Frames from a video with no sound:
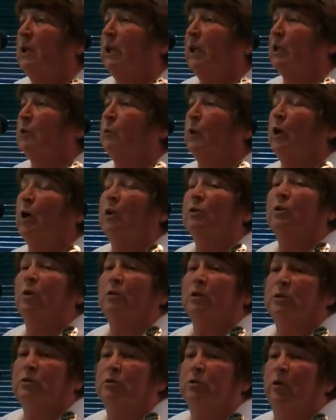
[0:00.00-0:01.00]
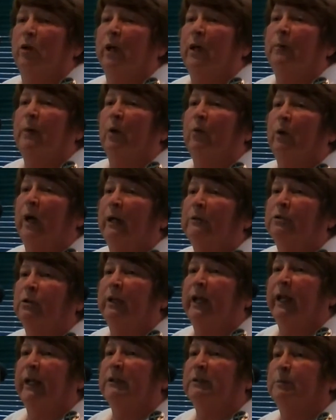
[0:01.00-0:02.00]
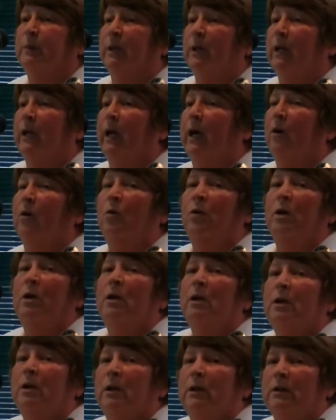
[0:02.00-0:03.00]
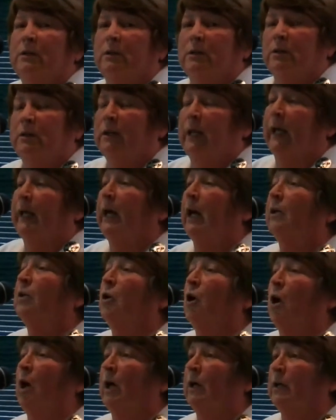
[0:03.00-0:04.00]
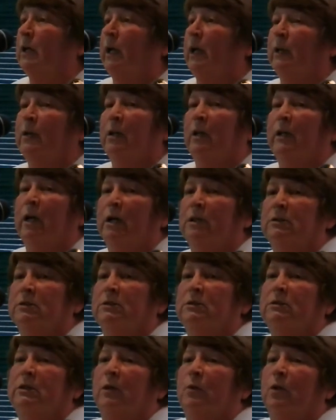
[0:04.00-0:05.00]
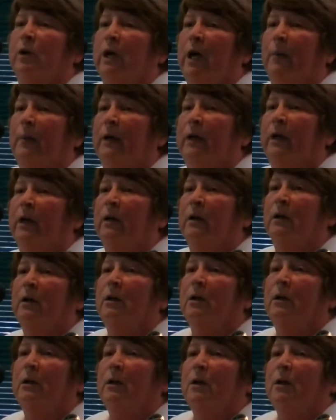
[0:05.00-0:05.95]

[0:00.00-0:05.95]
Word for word: Because we all know the story about Roger Casement and how they got caught and the guns that were coming in